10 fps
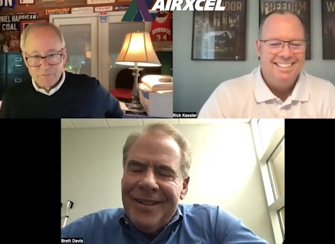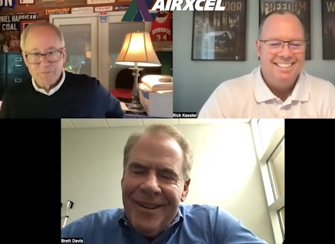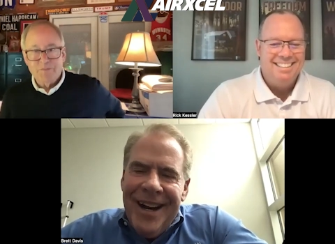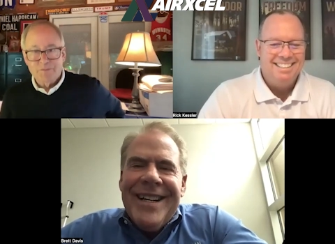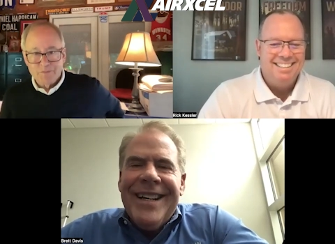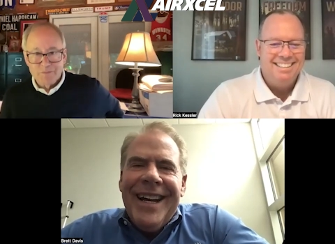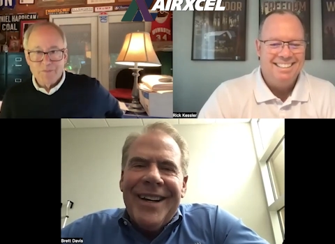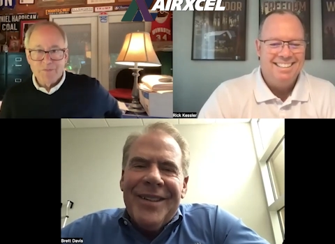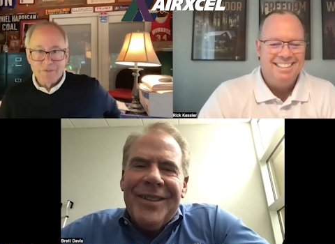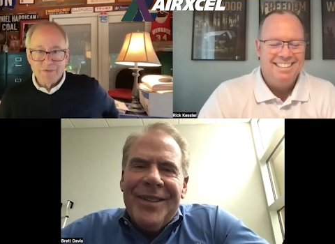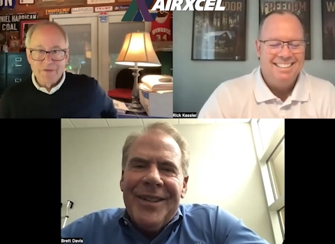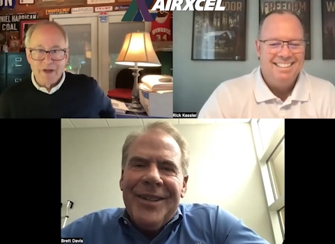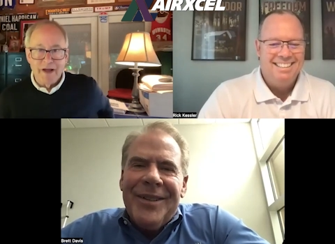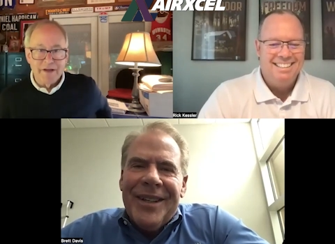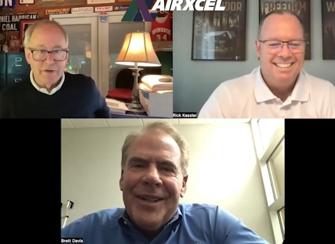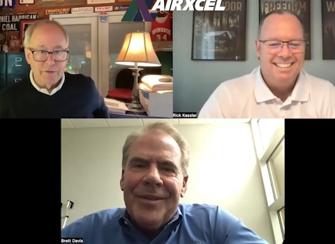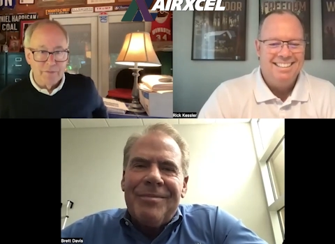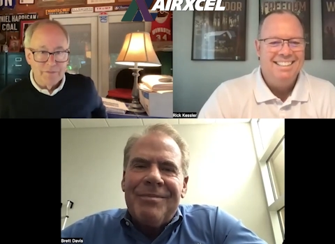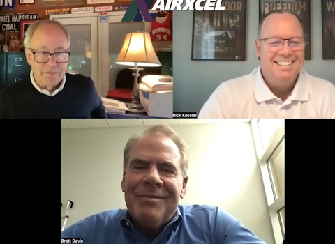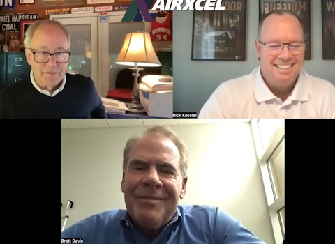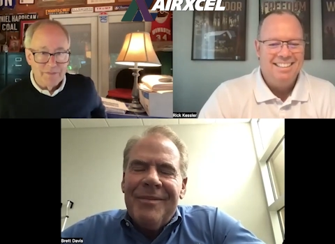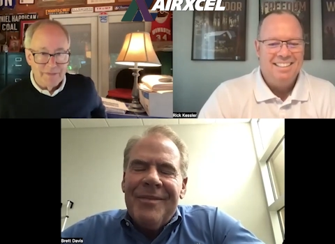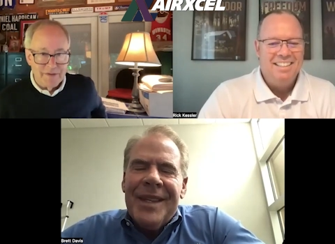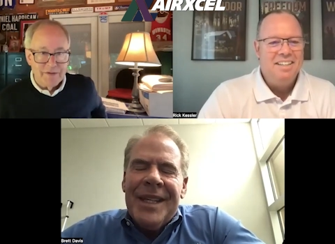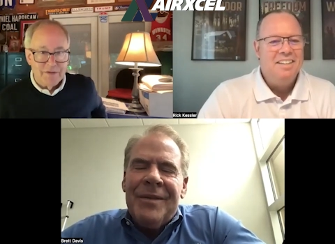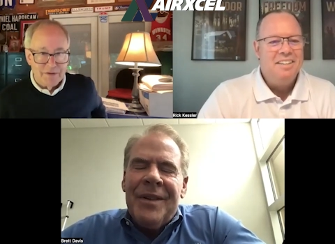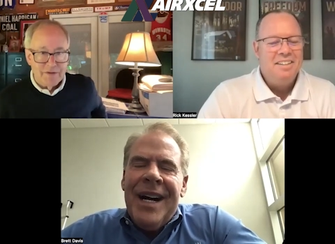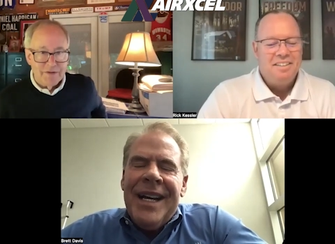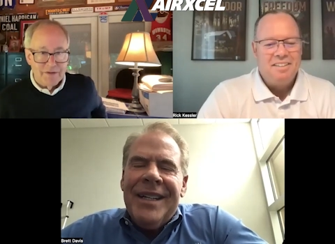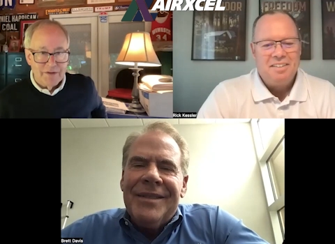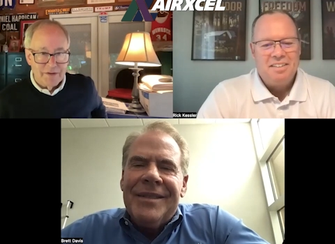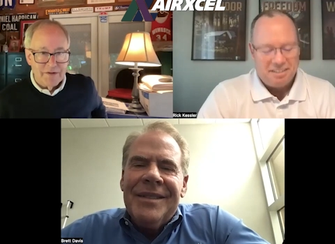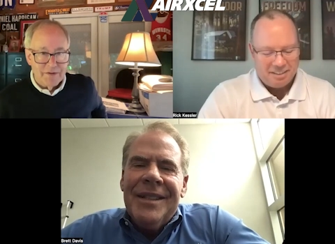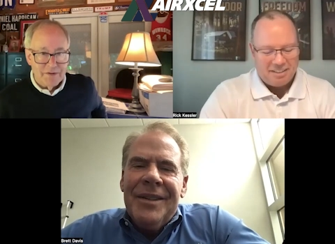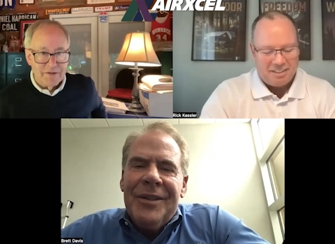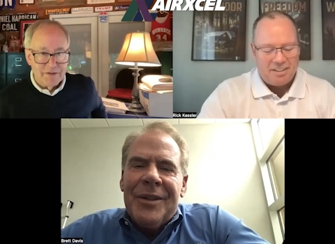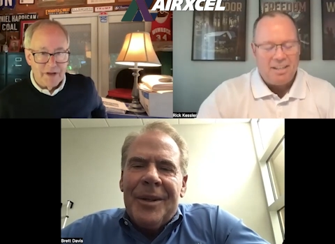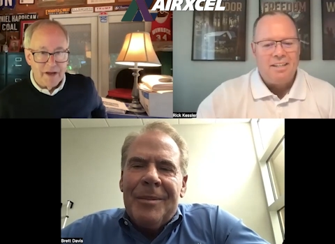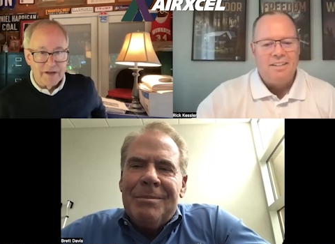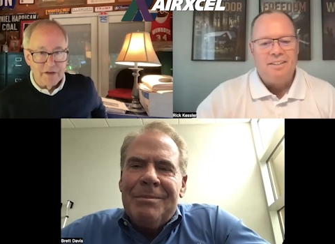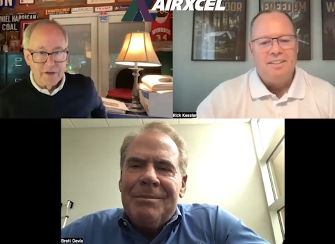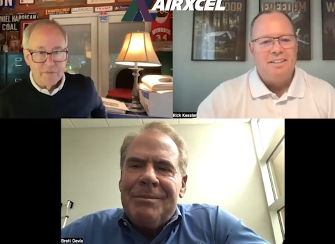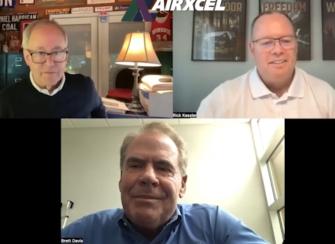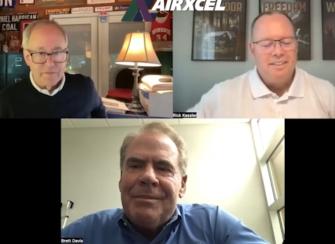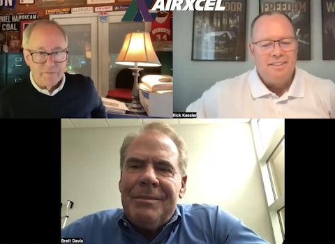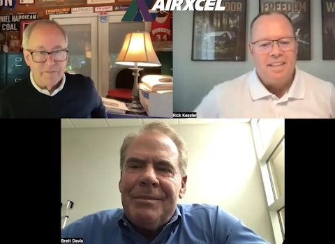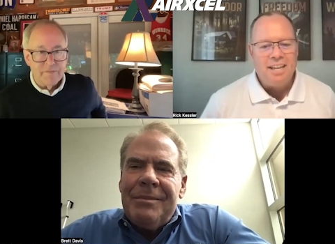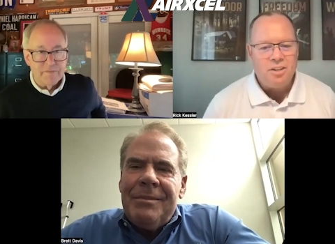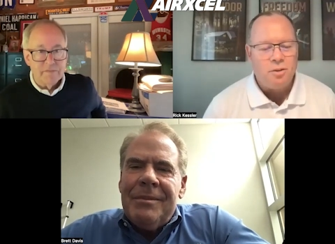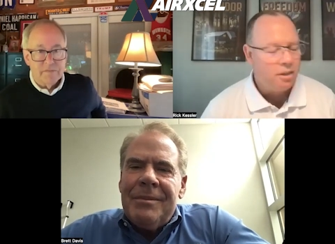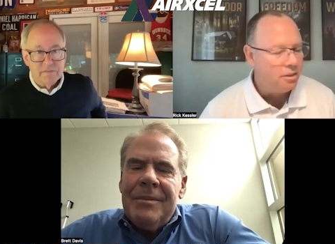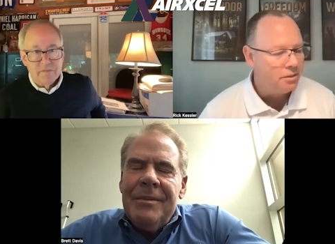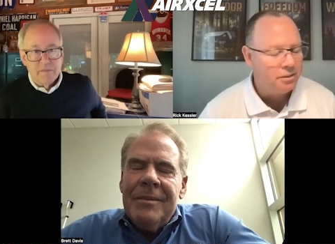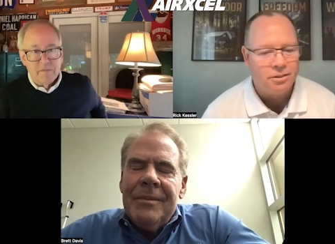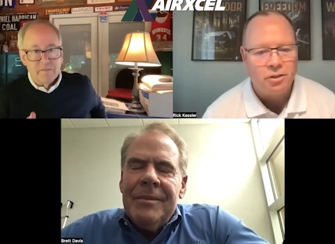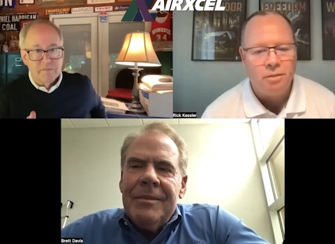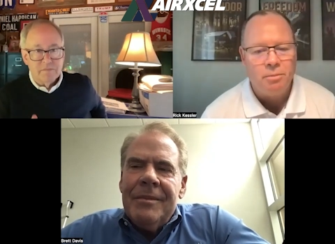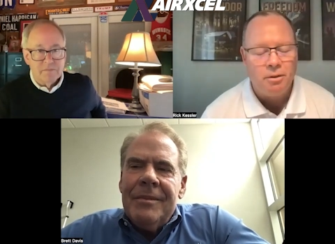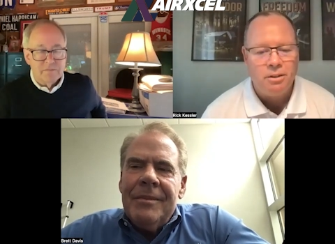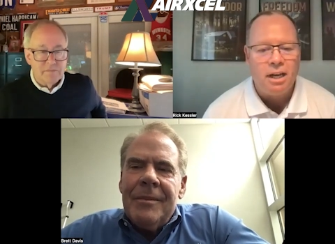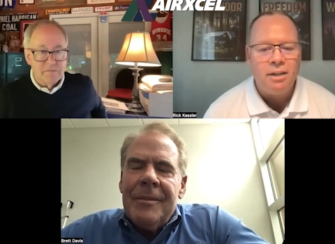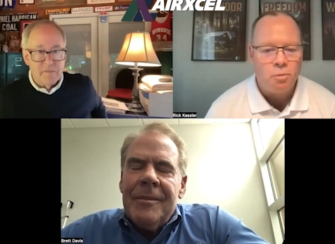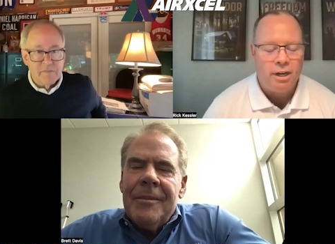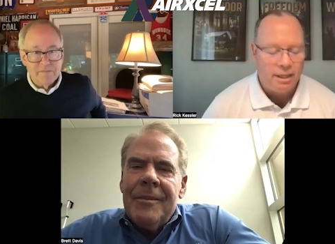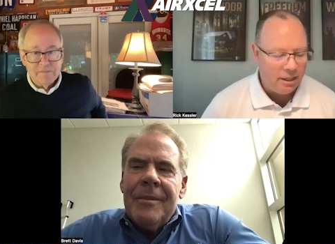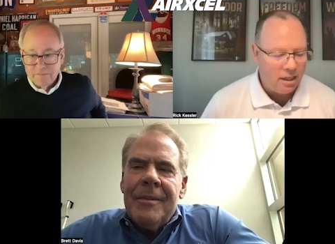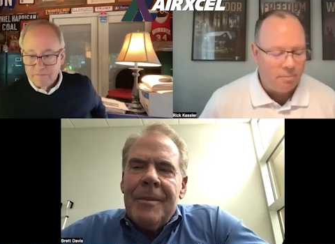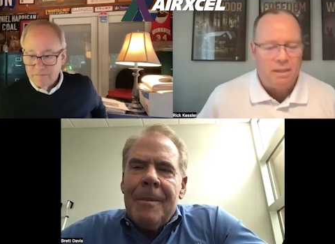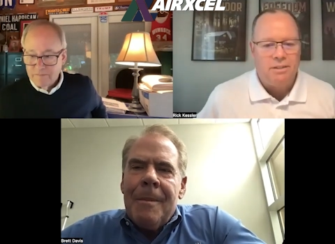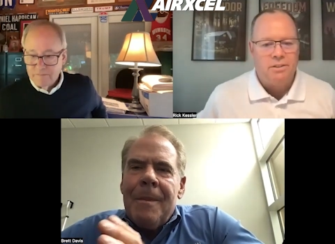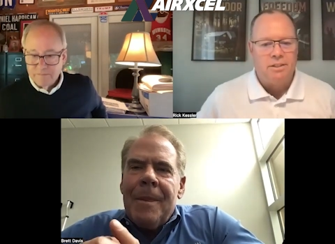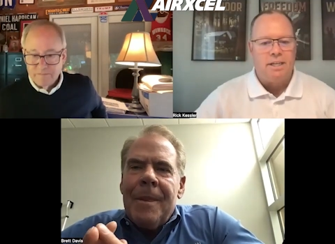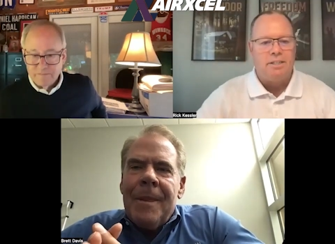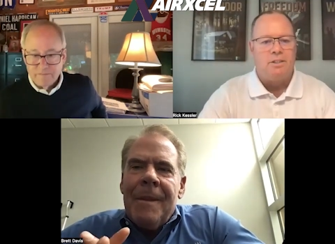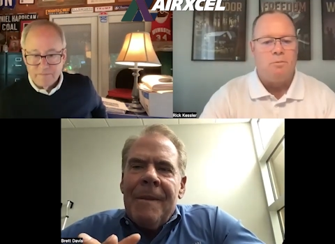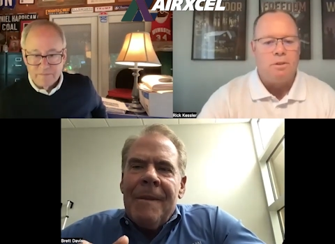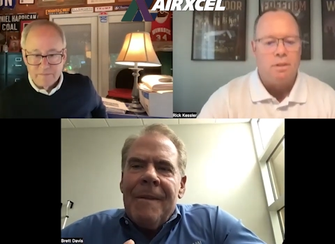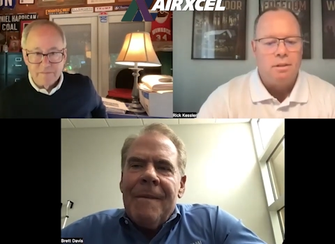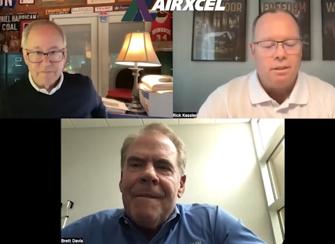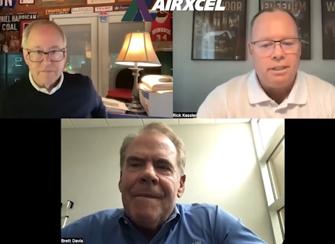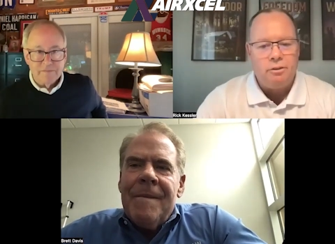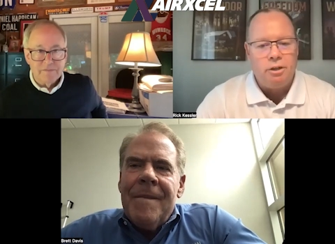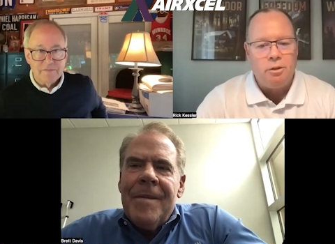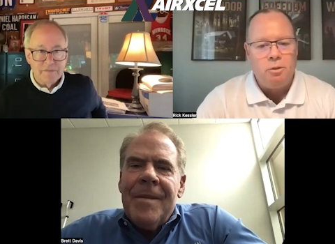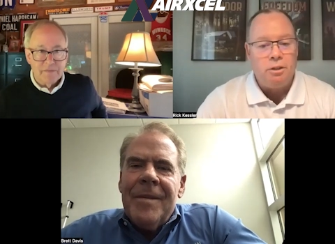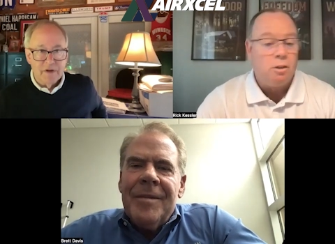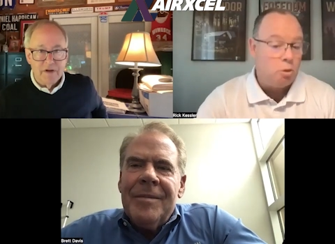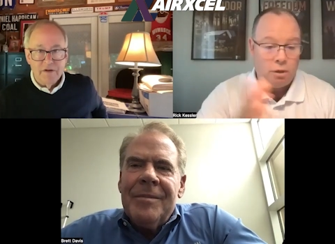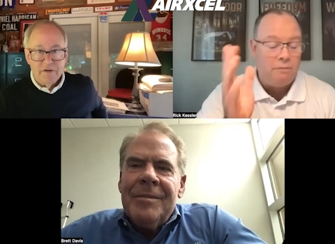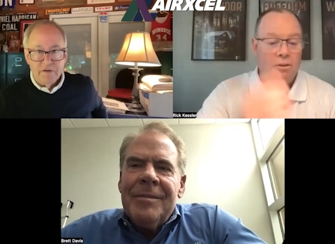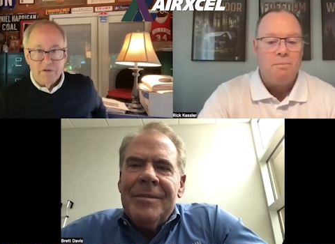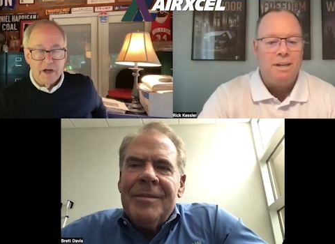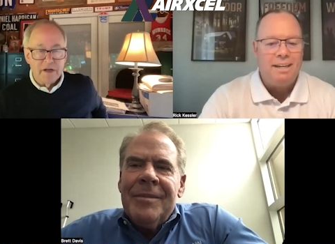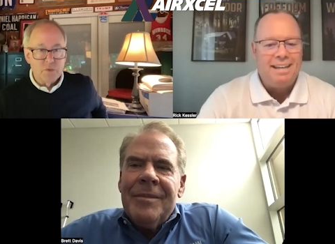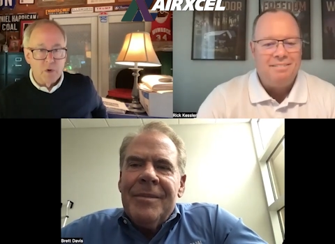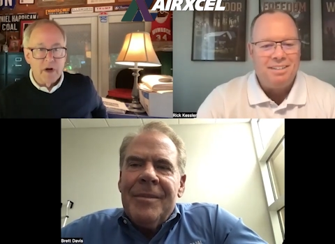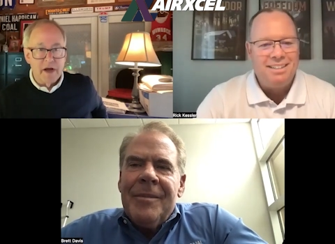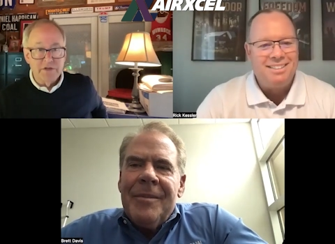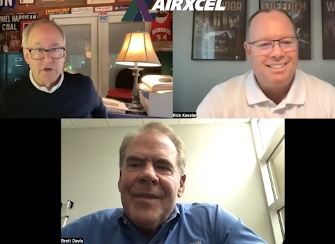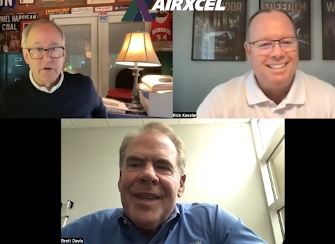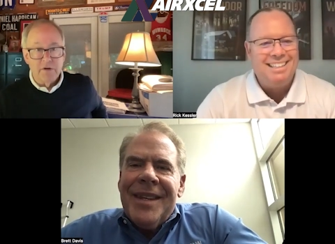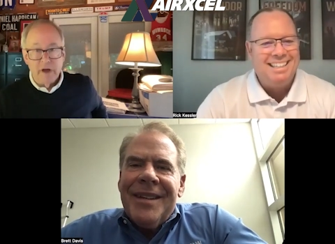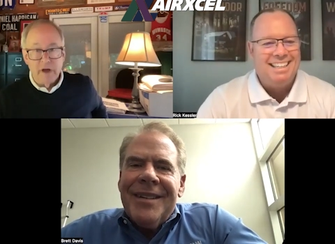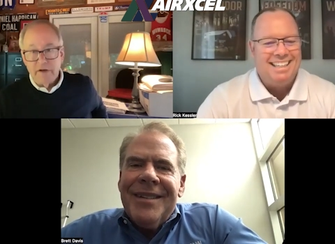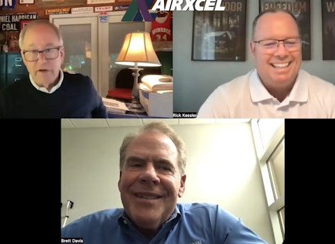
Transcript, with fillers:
Speaker 1: right now. Consider yourself you. invited. Sure. Thank you.
Speaker 2: Thank you, because Sherman does want to get up on stage with Lee Greenwood or whoever you might that's have. That's what I do. Yeah,